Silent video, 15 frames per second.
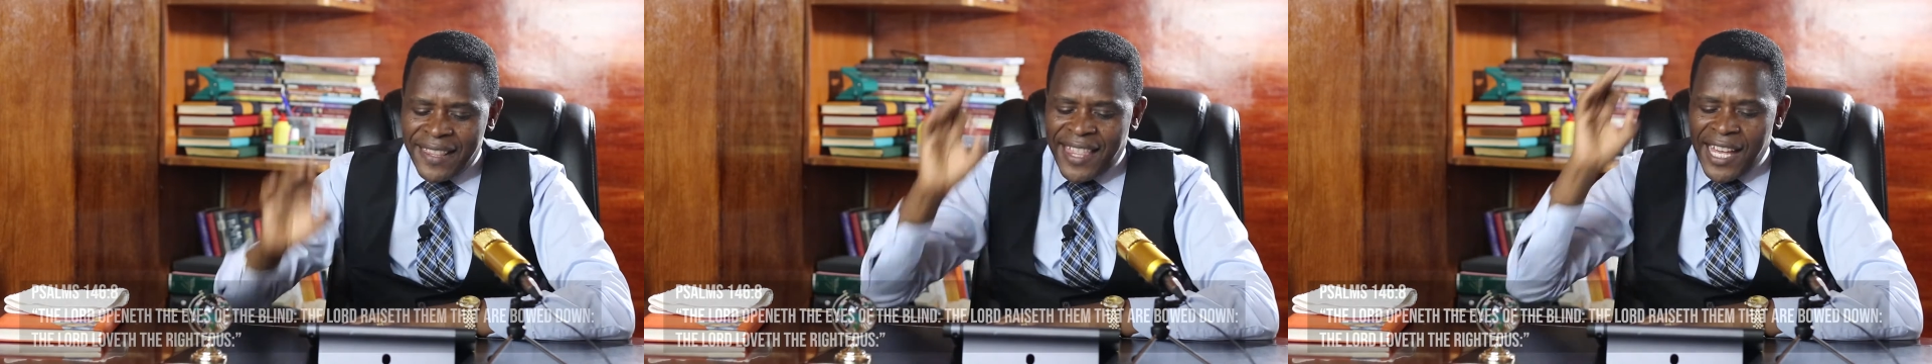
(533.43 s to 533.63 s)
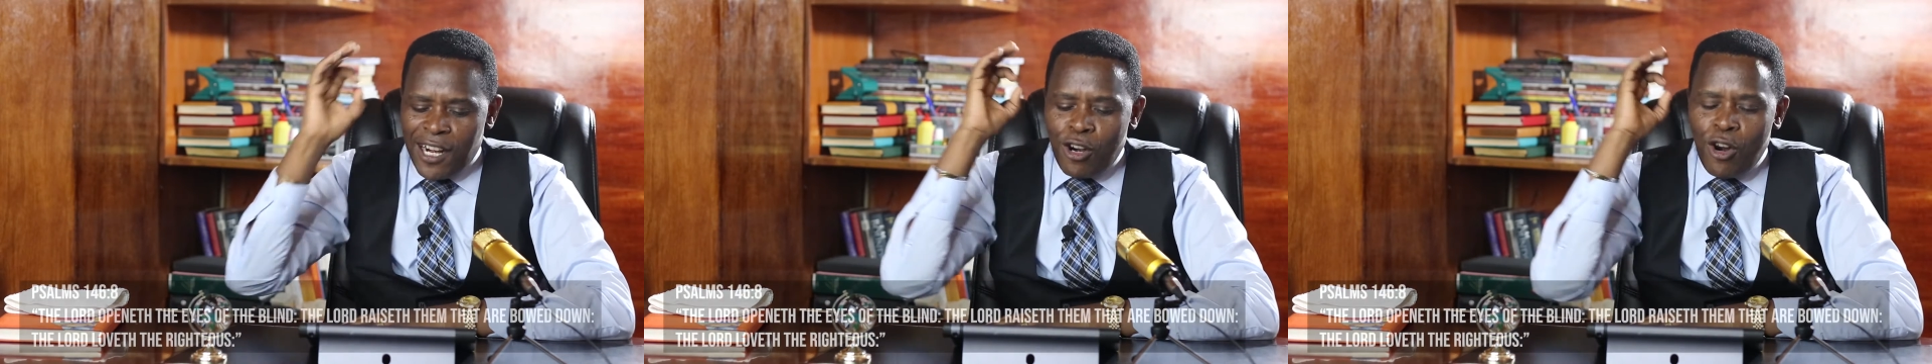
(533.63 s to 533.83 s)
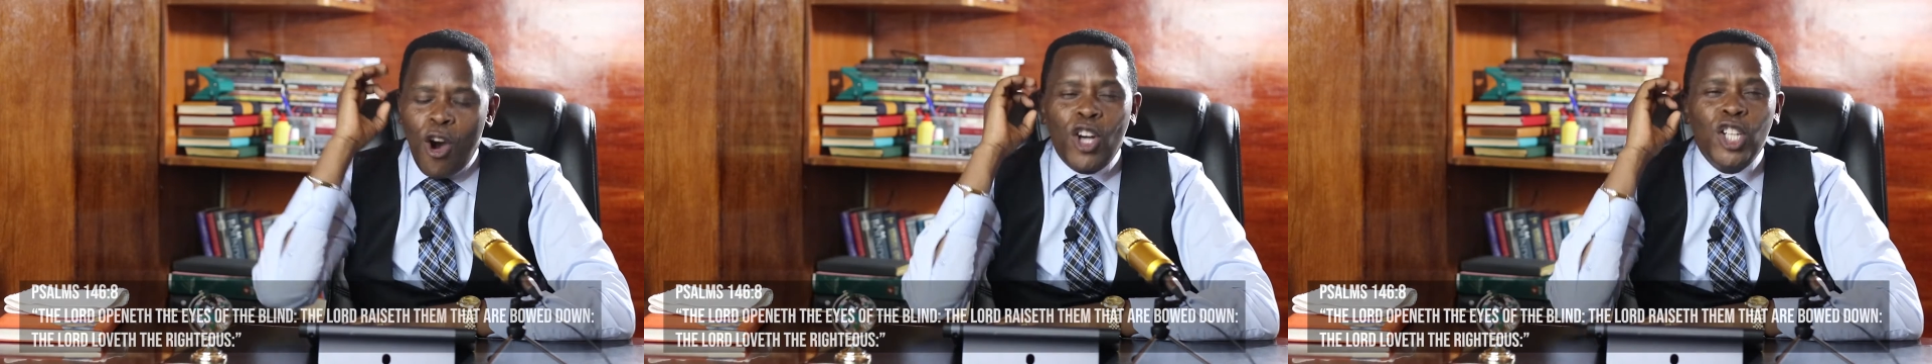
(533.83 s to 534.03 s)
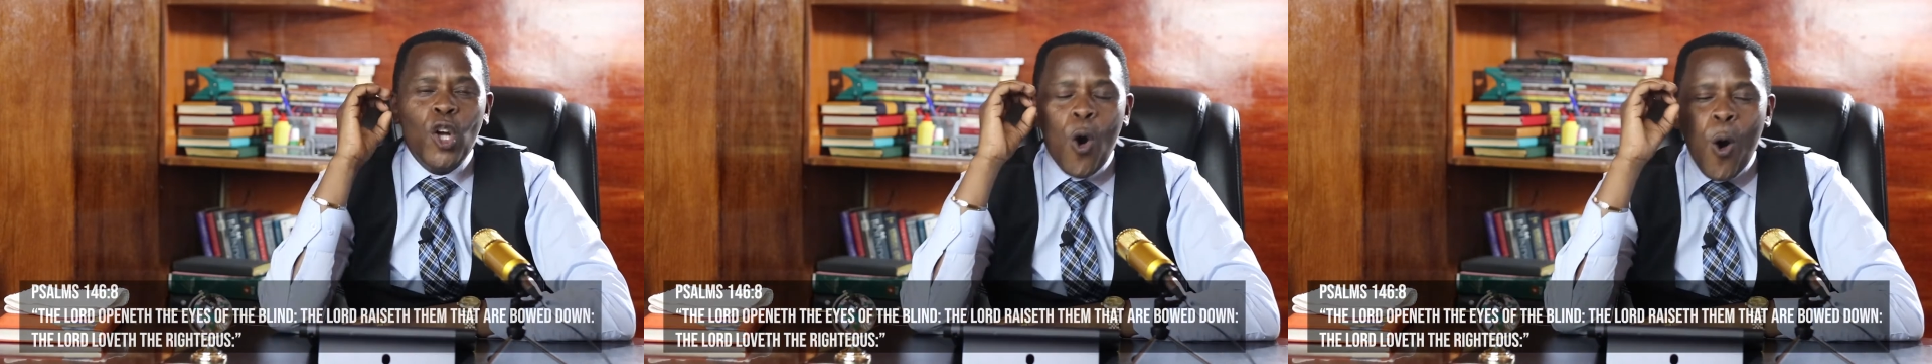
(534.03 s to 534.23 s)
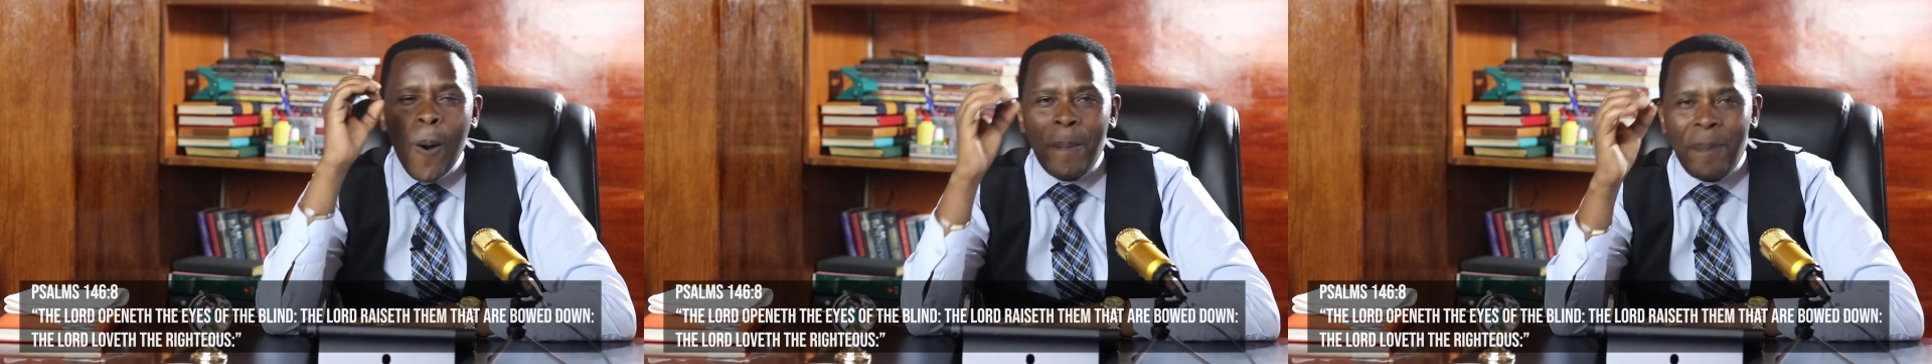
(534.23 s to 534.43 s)
the Lord
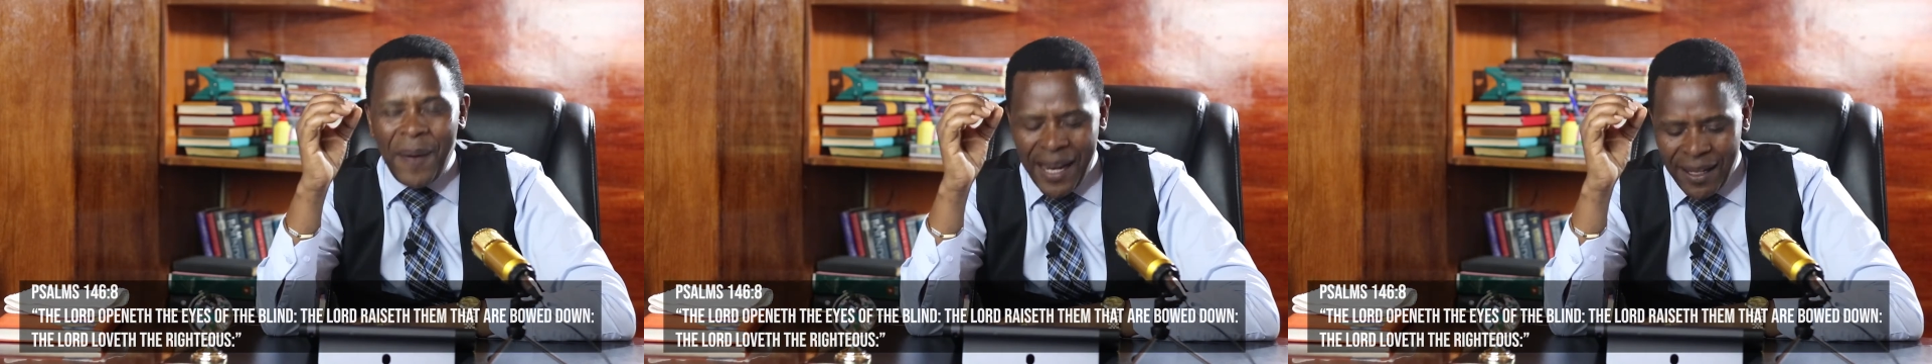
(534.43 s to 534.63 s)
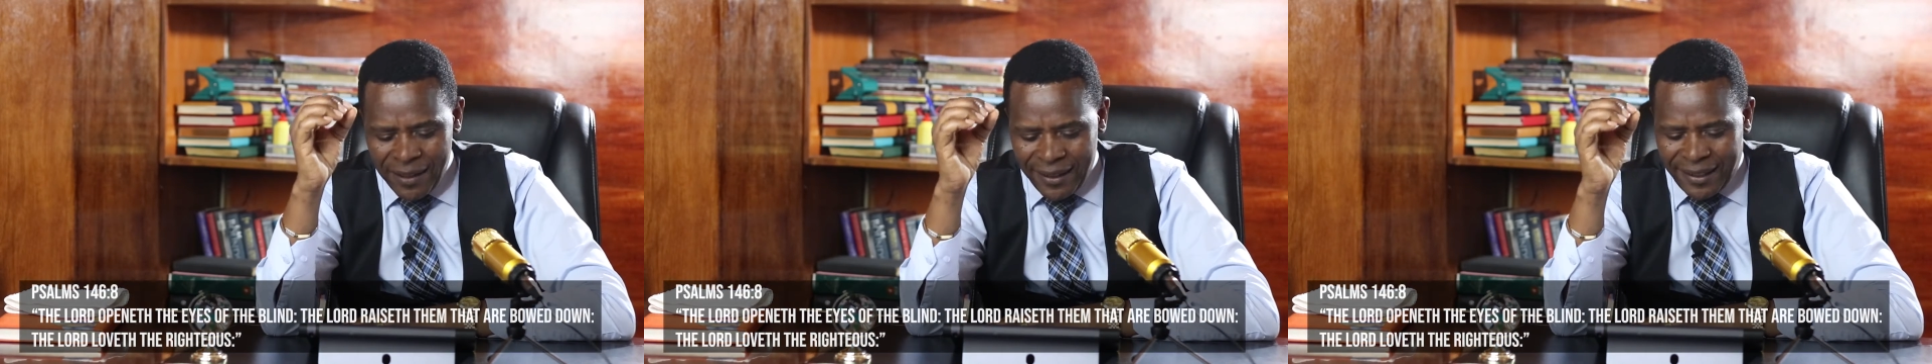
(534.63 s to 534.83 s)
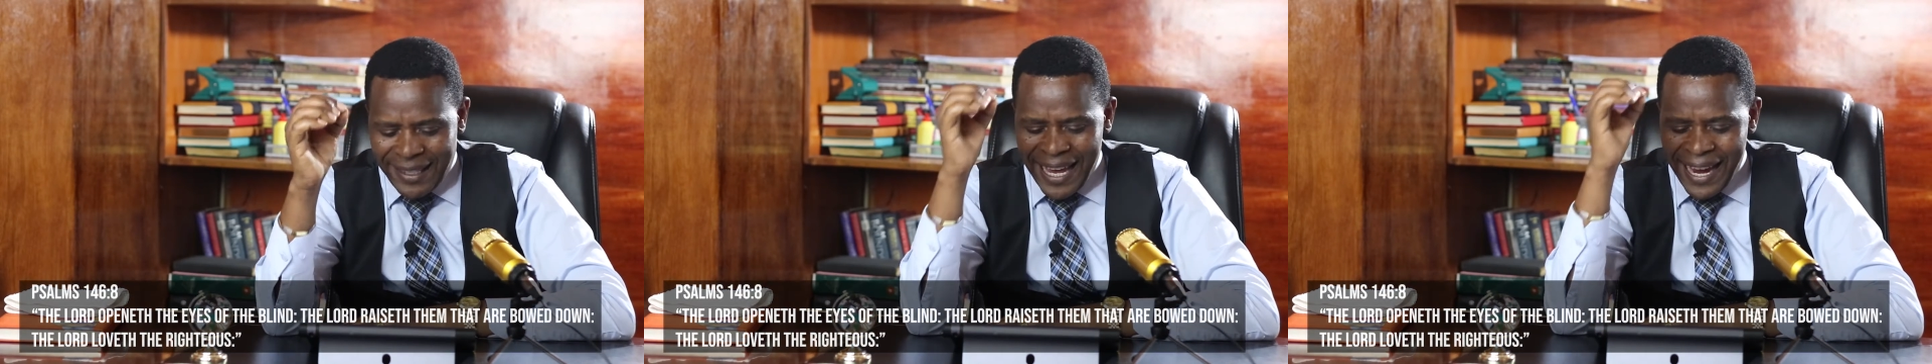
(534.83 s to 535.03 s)
opens